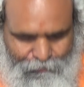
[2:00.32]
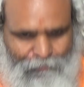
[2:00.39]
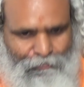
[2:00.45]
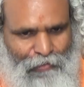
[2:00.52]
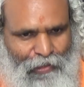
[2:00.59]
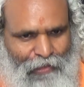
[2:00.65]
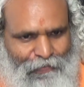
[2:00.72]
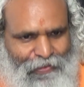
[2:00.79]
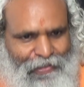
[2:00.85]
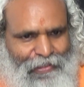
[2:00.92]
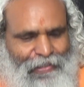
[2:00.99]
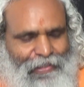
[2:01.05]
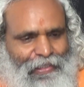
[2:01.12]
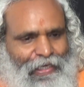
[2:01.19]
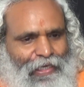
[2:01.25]
Bhagavad
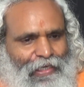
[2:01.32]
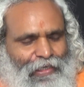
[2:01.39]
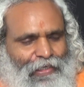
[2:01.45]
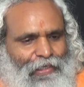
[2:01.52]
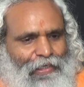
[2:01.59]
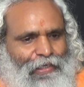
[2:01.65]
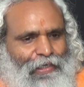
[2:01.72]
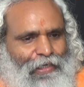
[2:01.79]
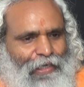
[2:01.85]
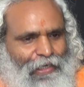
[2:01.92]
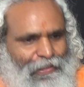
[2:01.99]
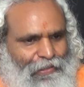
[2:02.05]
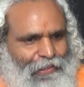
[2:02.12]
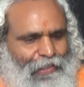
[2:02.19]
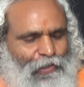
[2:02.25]
Gita
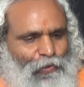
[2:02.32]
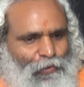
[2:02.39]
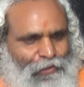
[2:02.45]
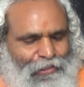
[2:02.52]
and that to